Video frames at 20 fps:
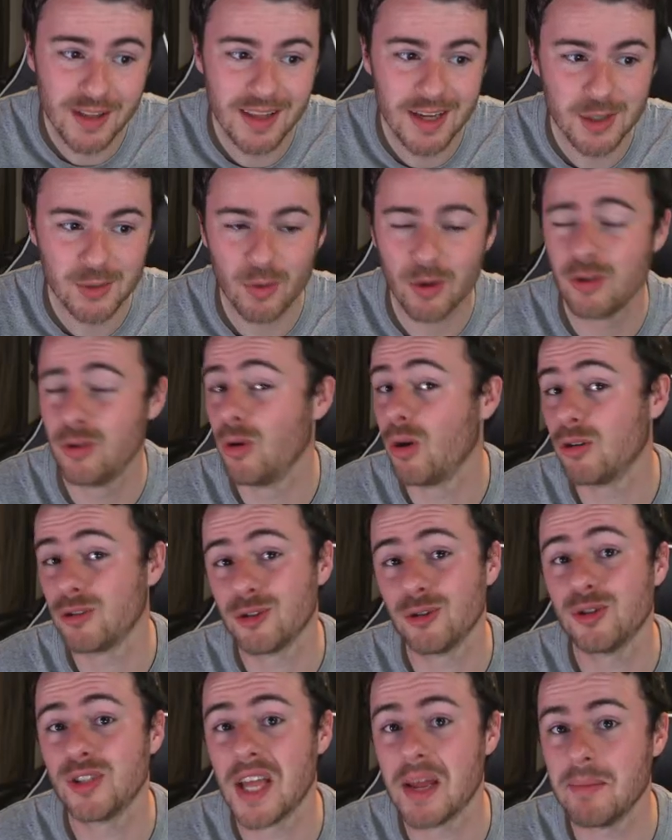this one, who
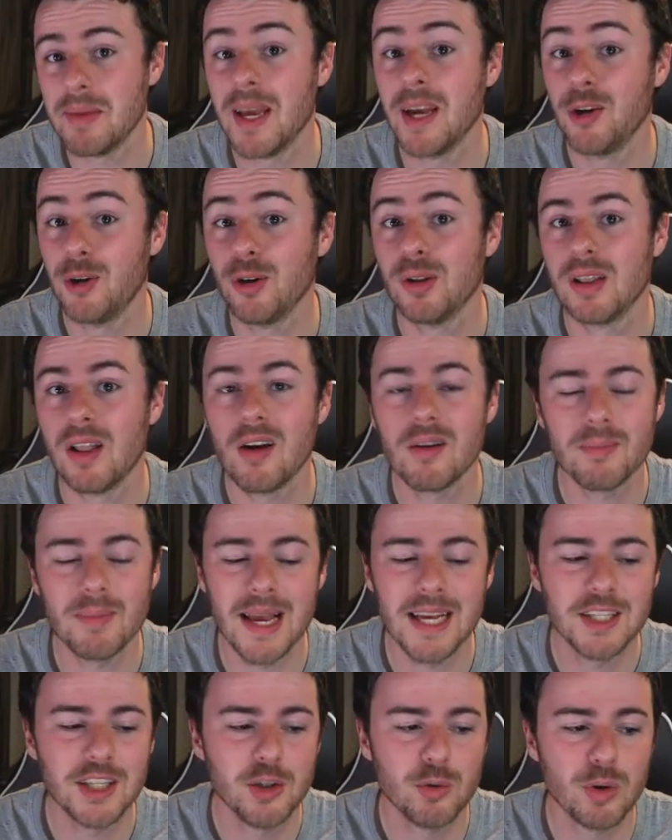also sent me a good luck
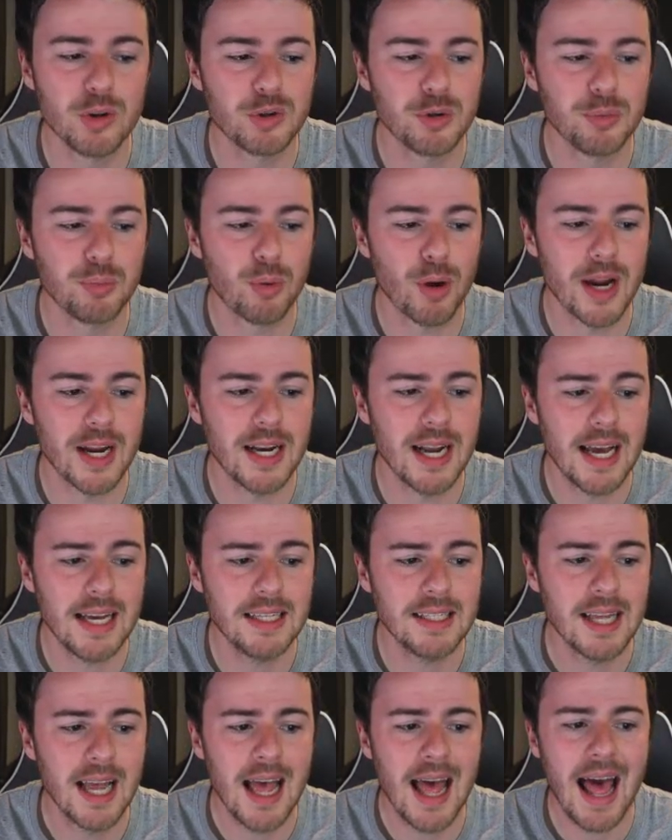message, which was pretty
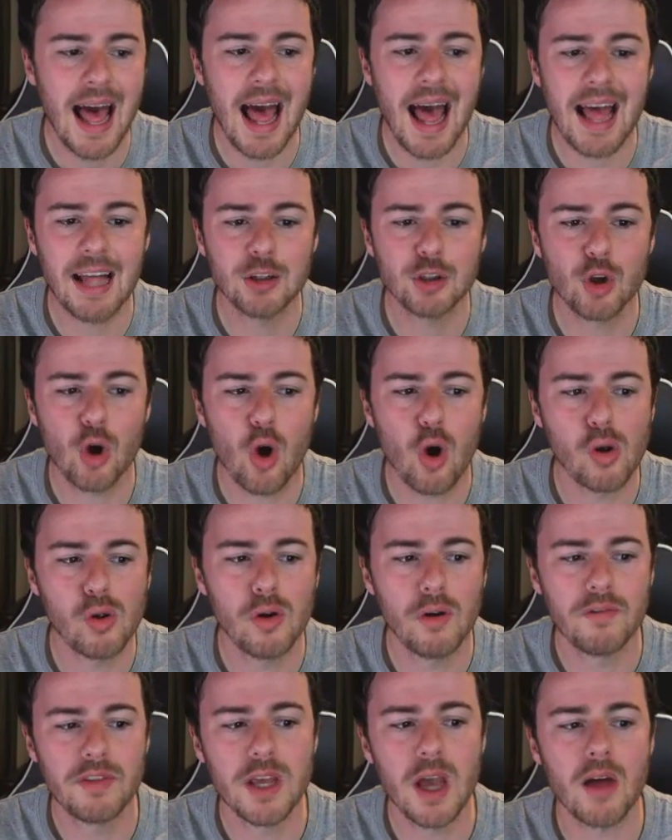nice, and to all
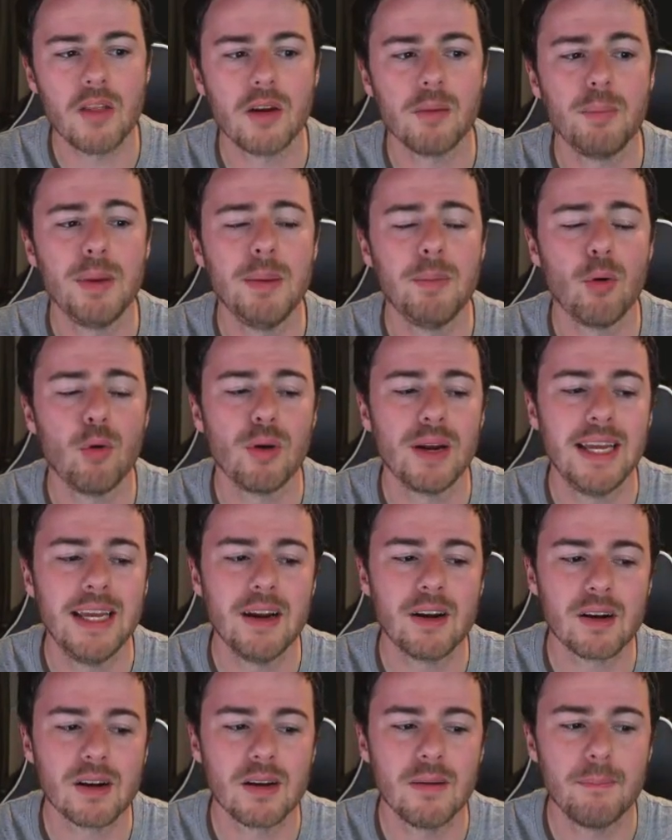of the other people
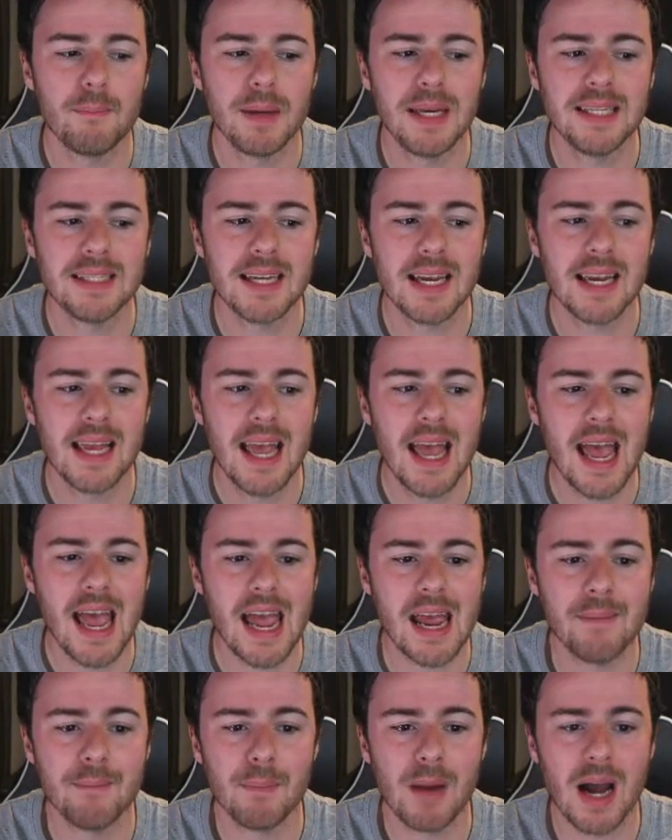here competing
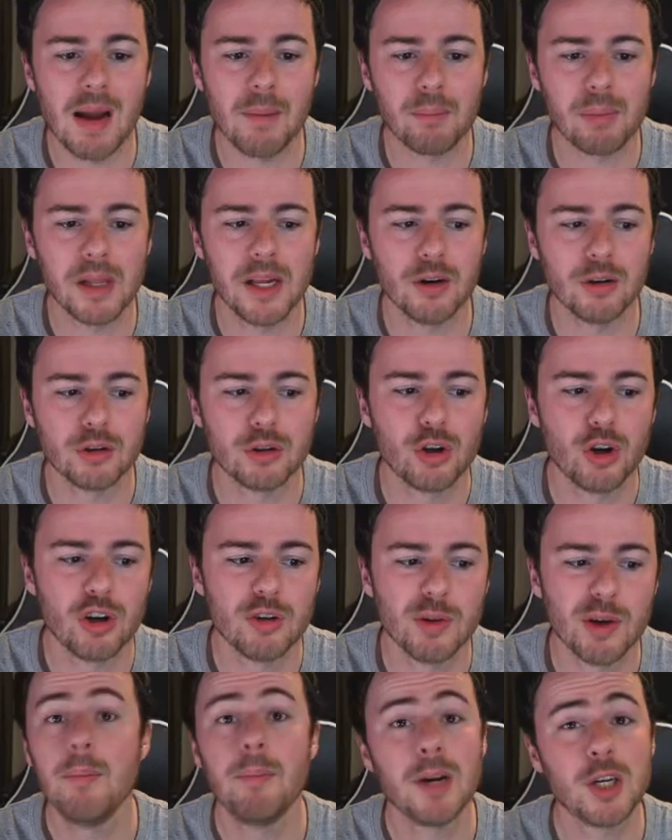in my player
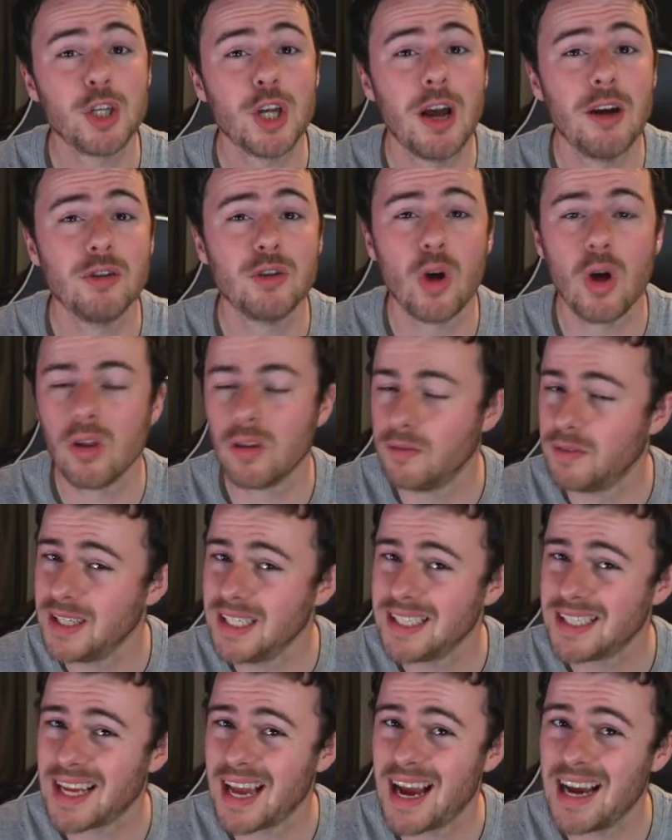tournament. Big shout out to all of
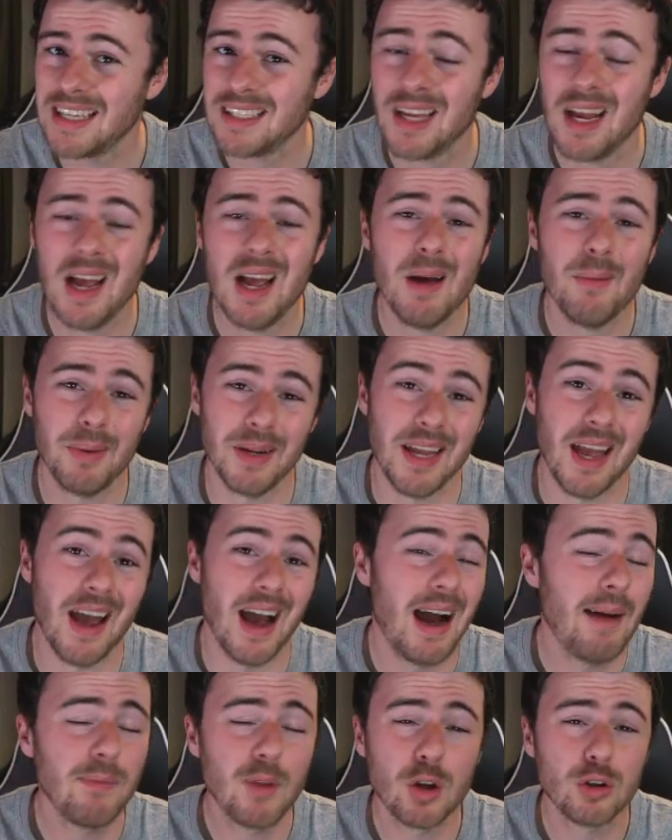these guys. But yeah,
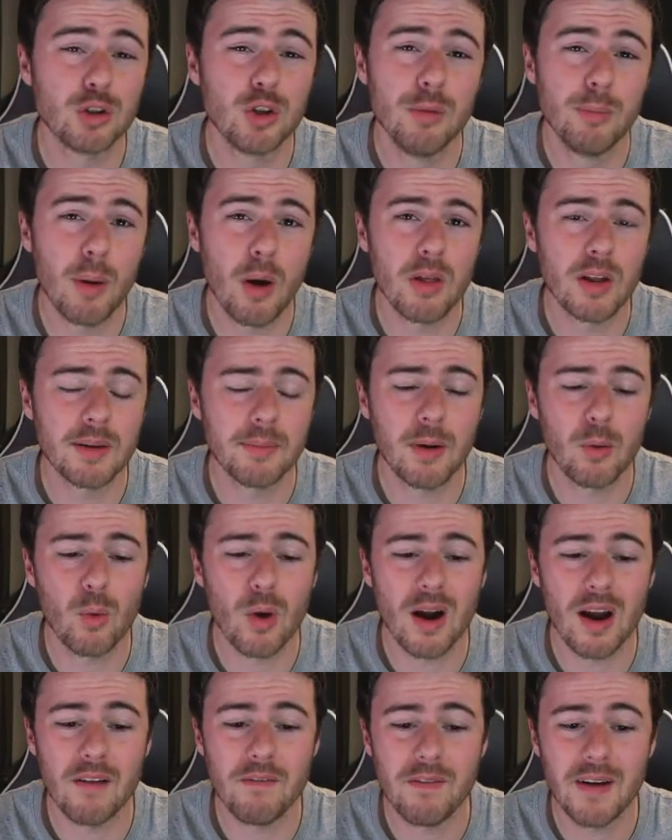I'm not too bothered about
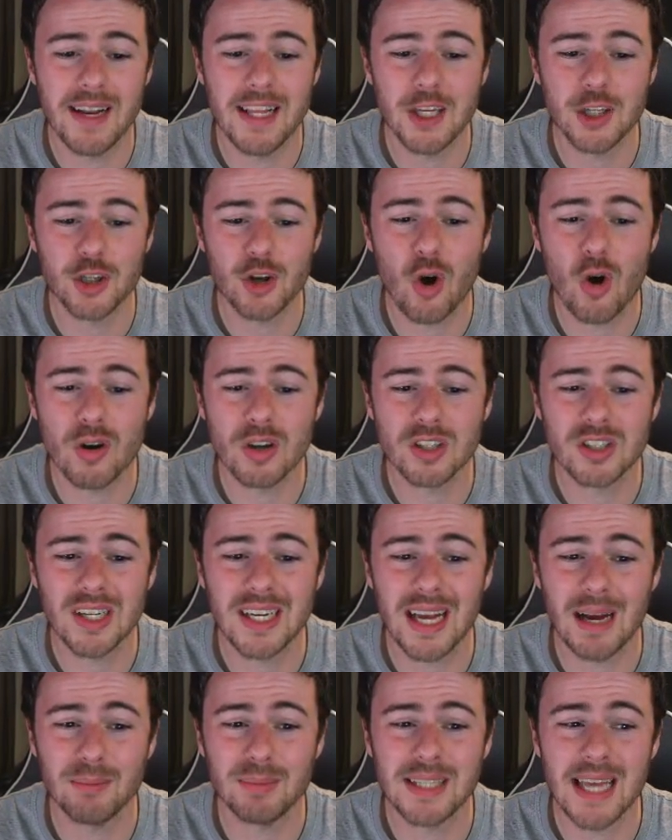where I finish.
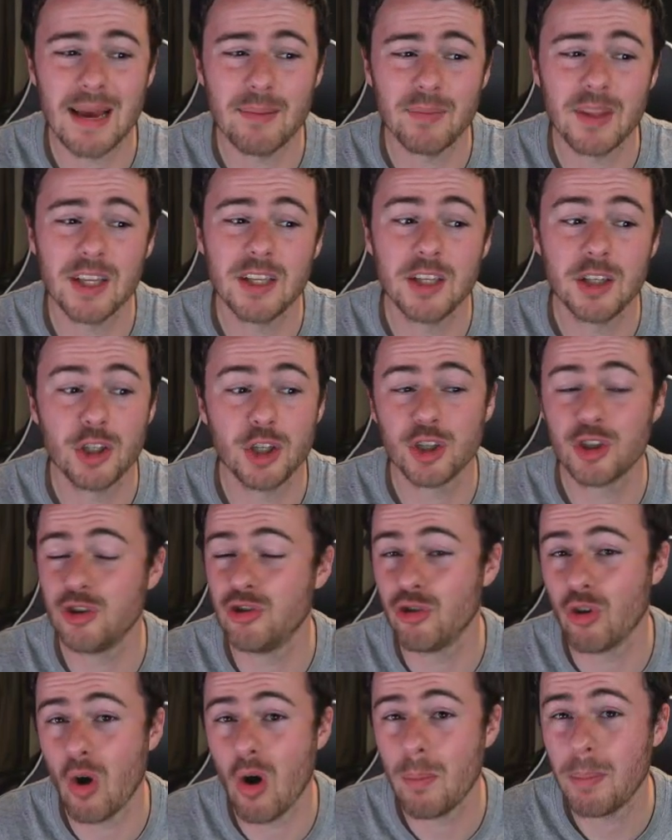Honestly, I'm tempted to just
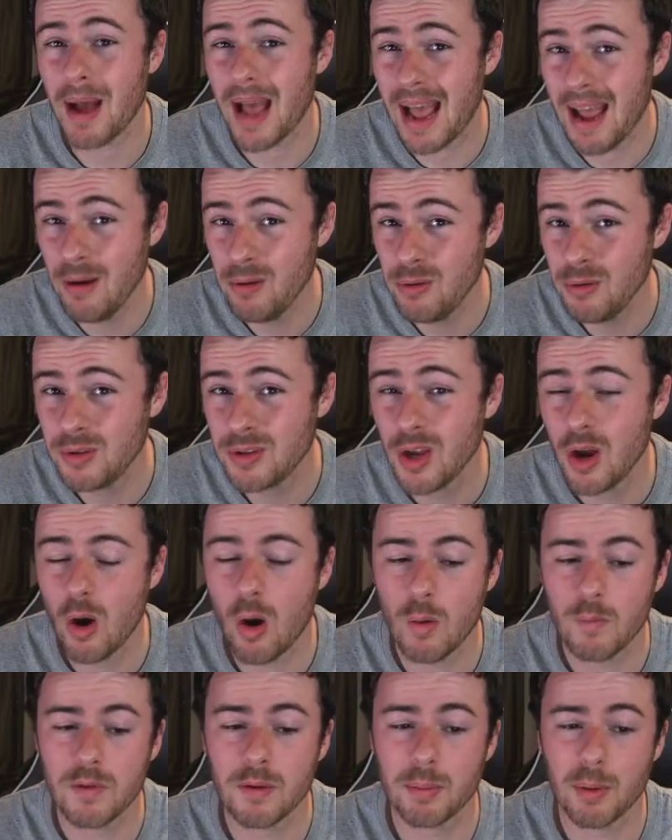drop out
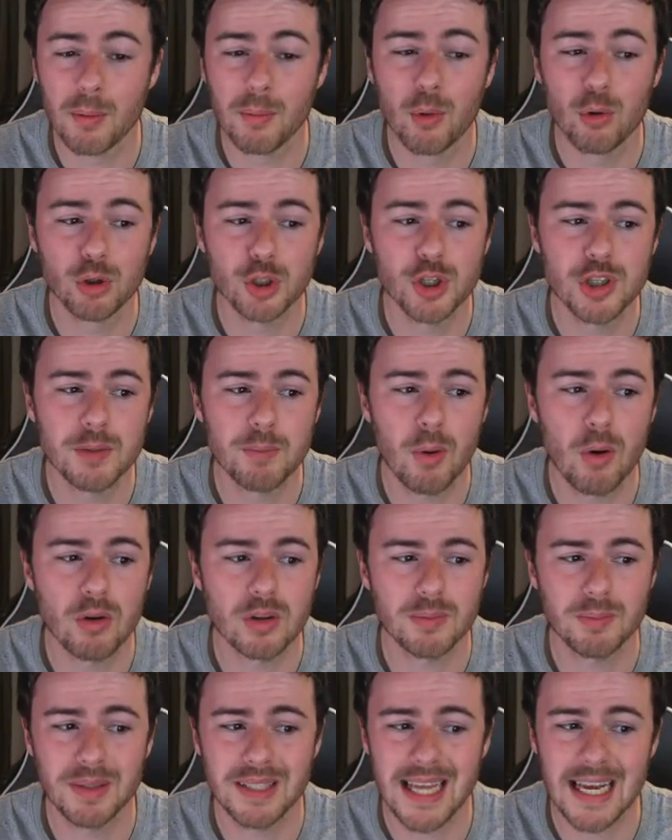of the promotion
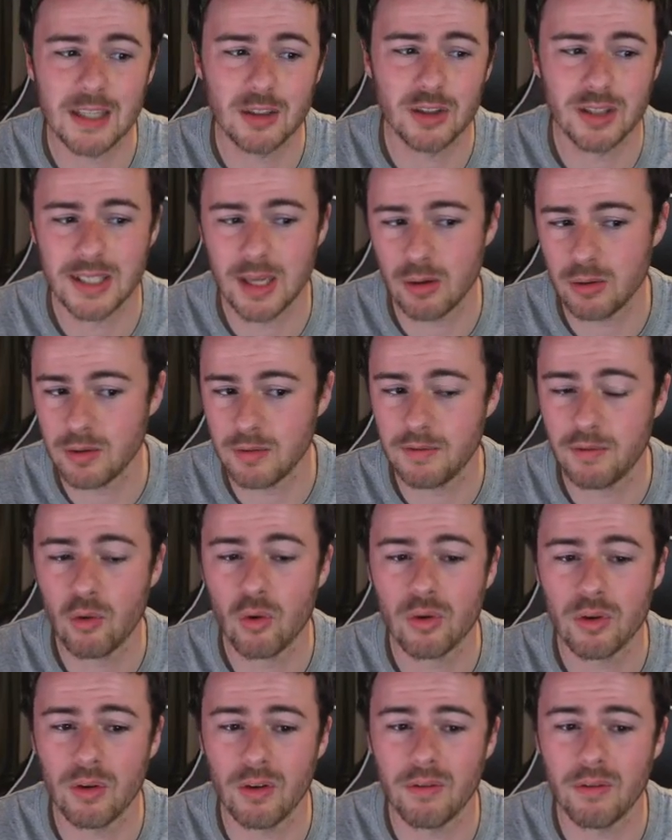spots, potentially down to 4 4th or